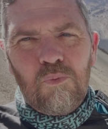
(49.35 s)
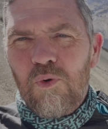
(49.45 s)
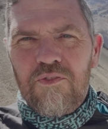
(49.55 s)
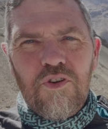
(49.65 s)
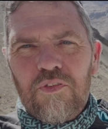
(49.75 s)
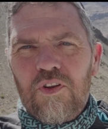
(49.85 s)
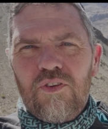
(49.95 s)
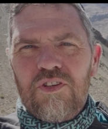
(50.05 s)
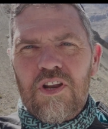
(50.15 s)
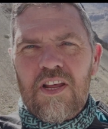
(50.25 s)
with nothing
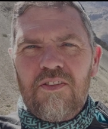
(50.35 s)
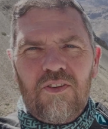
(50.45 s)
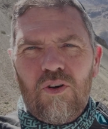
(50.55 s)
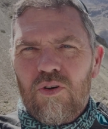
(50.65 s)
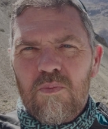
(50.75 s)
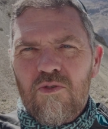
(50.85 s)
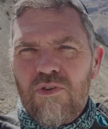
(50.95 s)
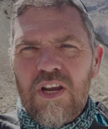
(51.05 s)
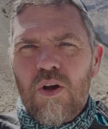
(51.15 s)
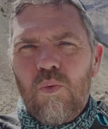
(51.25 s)
underneath, or a
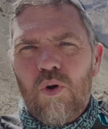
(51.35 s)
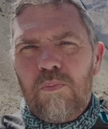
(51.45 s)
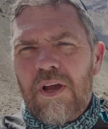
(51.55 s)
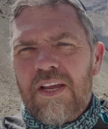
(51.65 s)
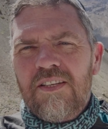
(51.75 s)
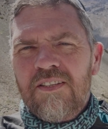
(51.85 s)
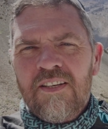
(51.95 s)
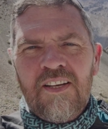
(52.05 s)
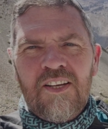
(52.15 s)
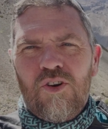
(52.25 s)
merino wool base,
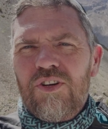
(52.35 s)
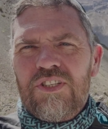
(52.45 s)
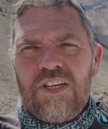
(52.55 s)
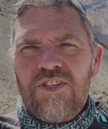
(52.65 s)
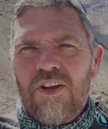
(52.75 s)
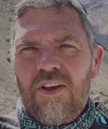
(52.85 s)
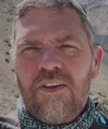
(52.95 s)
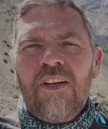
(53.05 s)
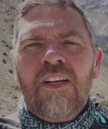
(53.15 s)
or a t-shirt,